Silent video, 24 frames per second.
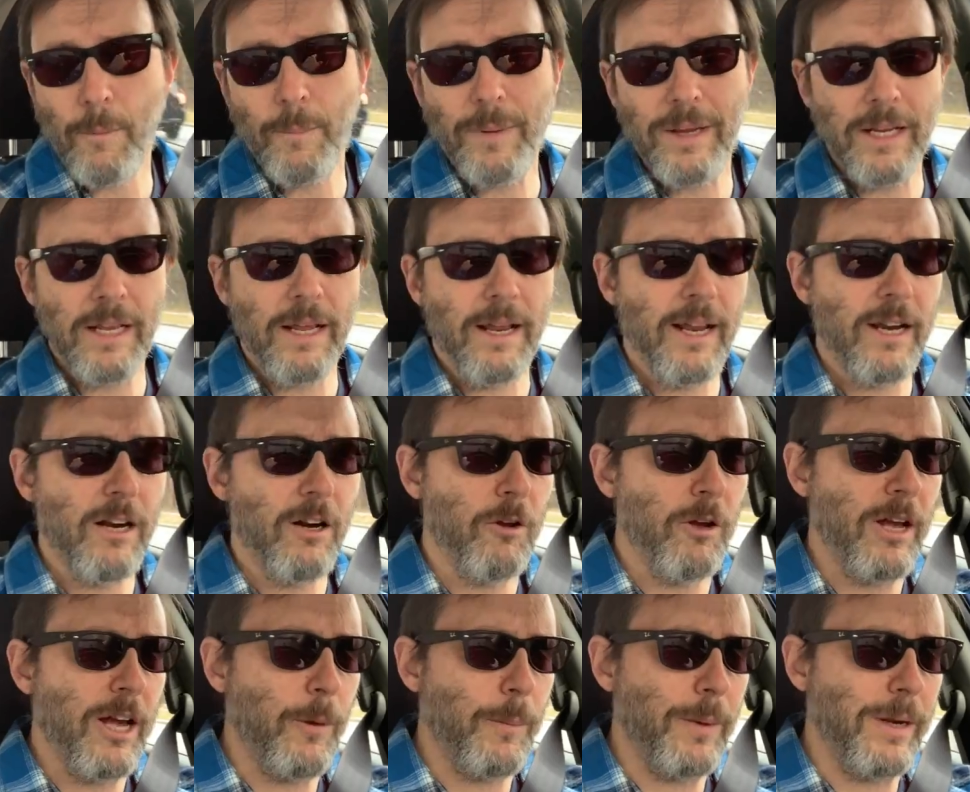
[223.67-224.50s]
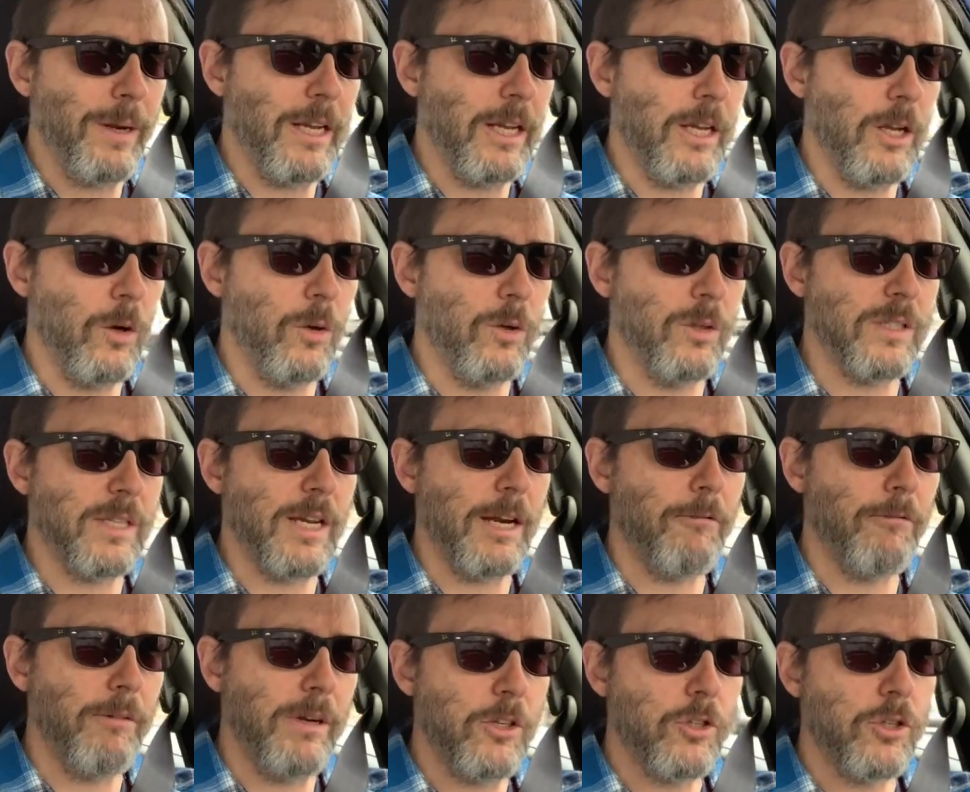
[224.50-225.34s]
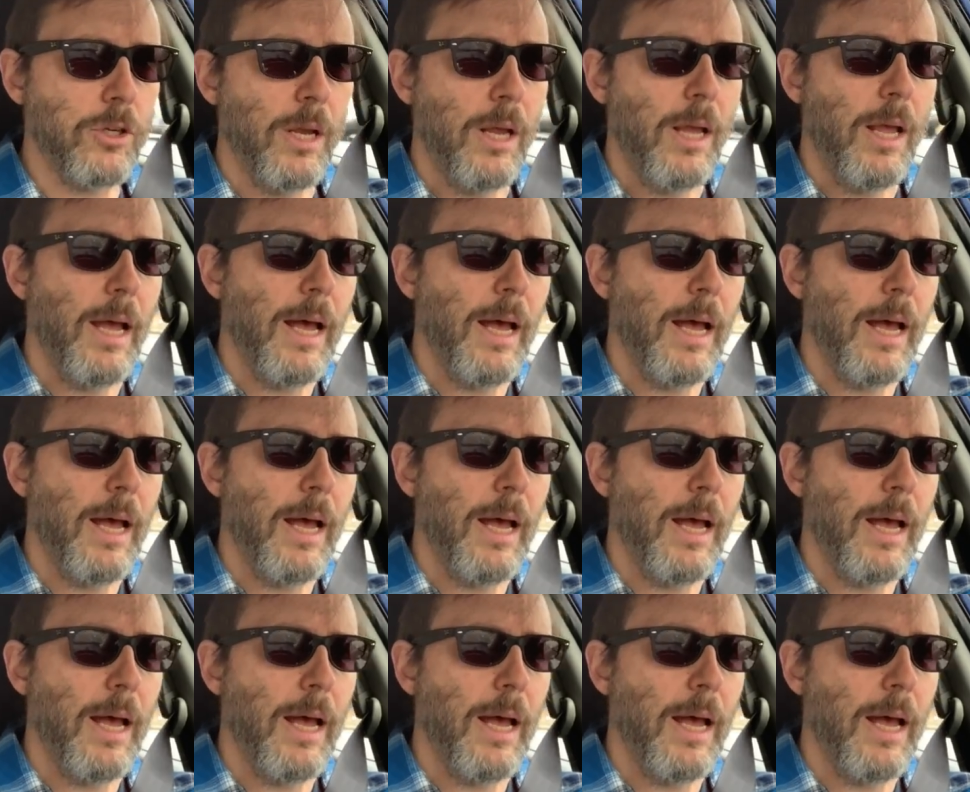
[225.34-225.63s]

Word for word: how many how many goals I reach,